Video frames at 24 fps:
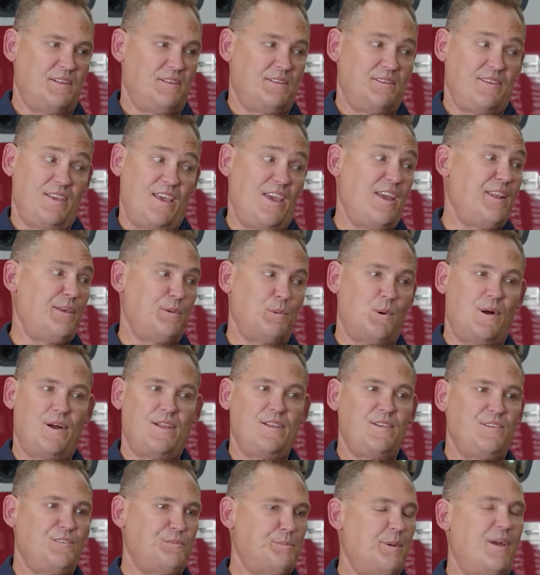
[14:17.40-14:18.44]
anyone,
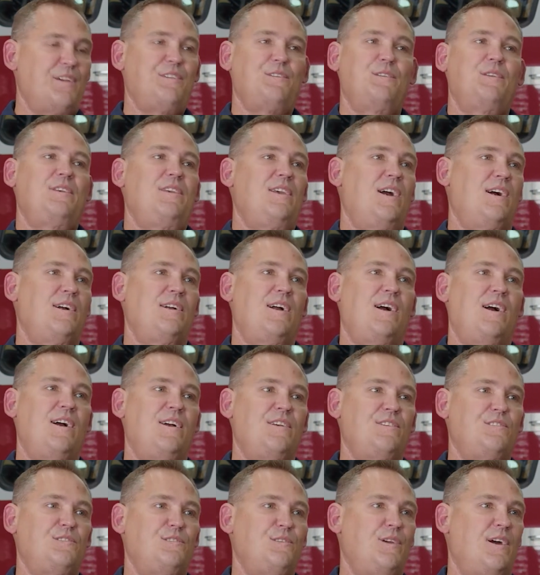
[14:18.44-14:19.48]
especially young
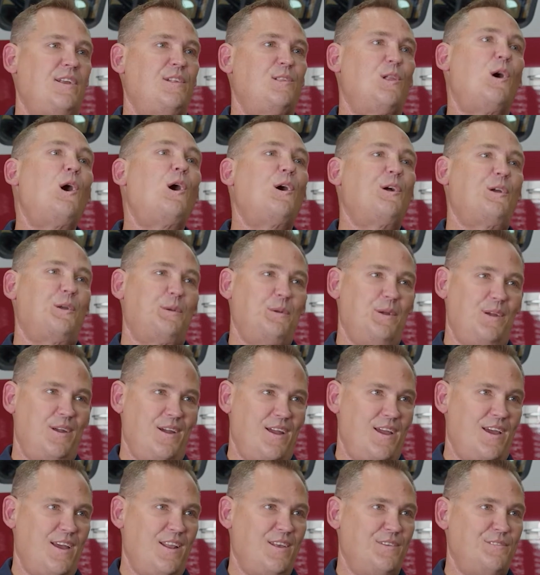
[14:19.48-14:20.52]
guys, you got a long career
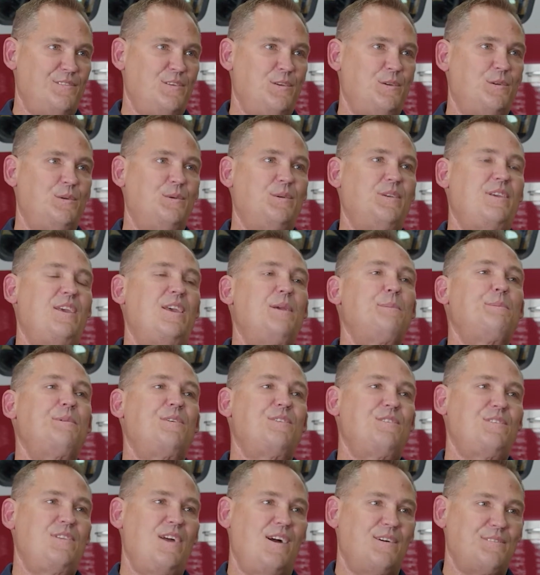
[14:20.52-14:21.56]
ahead of you, keep your
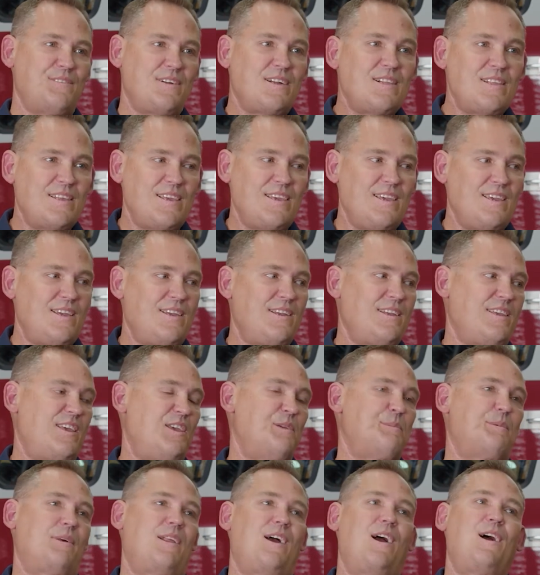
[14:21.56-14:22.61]
stuff clean,
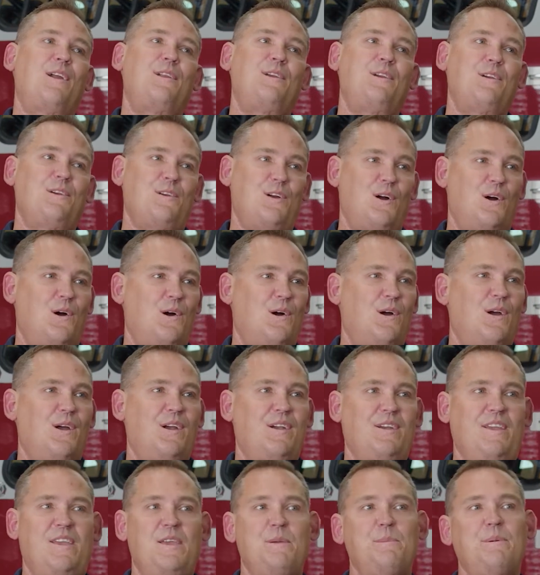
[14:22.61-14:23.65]
keep it out of your
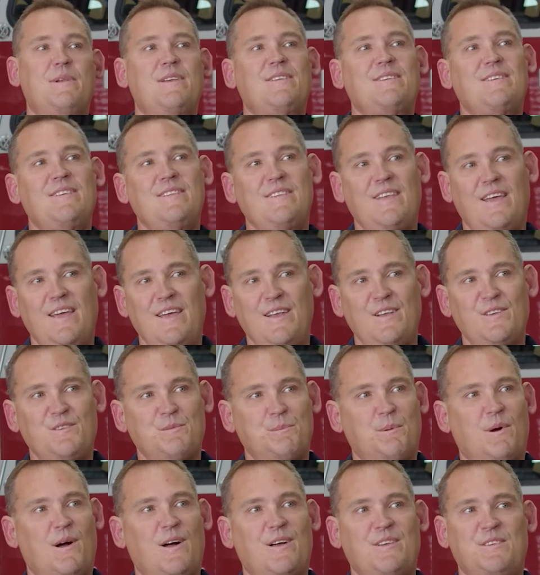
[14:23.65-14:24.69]
car, keep it as contained as
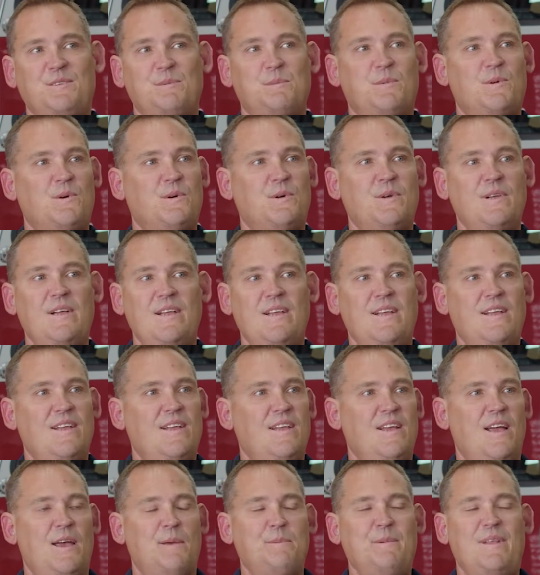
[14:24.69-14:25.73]
possible.
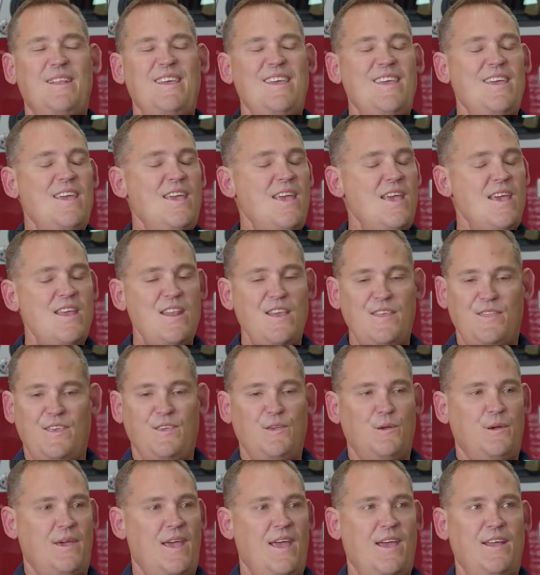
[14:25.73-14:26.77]
I mean, anything
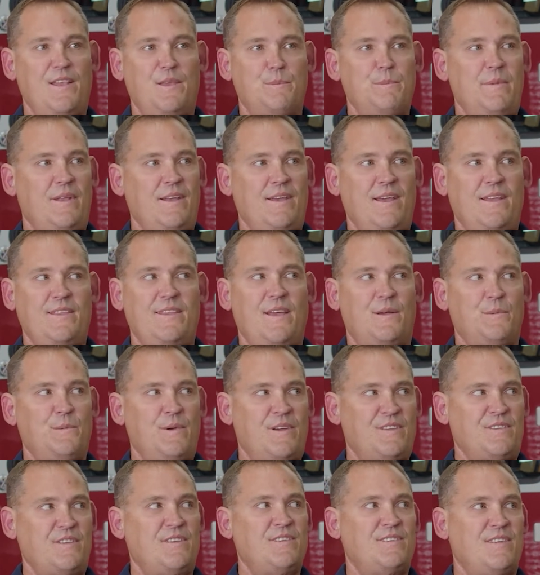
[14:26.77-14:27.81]
you can to mitigate that
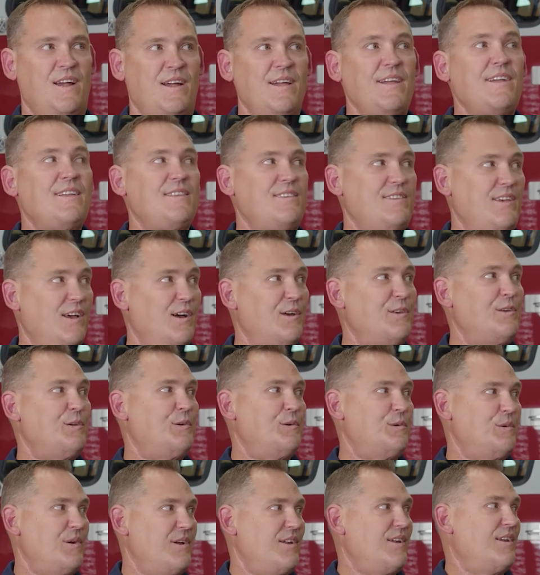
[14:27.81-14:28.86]
risk, because I can tell
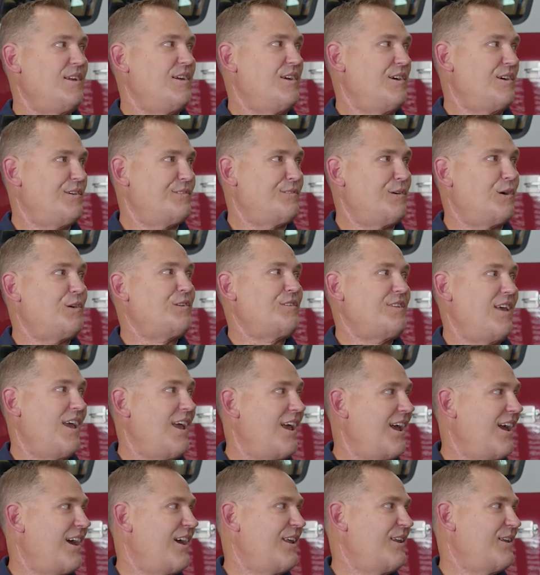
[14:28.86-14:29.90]
you
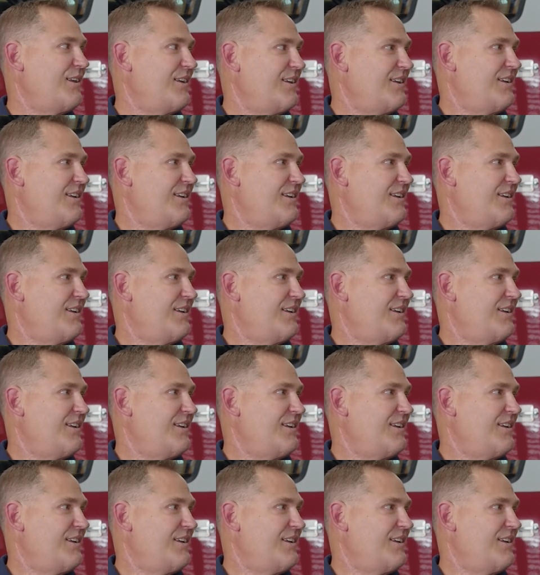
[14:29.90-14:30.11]
firsthand,